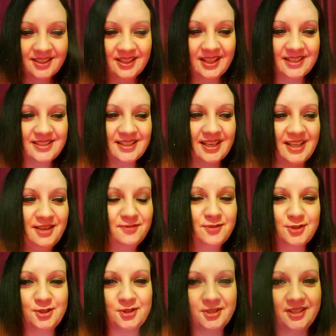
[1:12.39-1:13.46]
That's
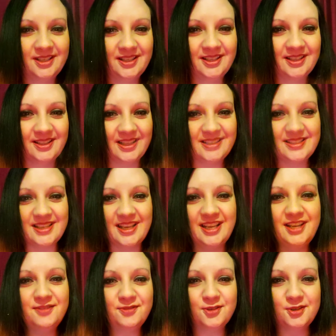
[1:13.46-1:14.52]
evil. That's
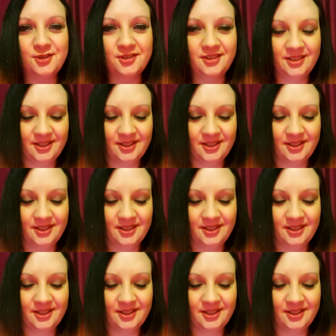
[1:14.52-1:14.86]
evil.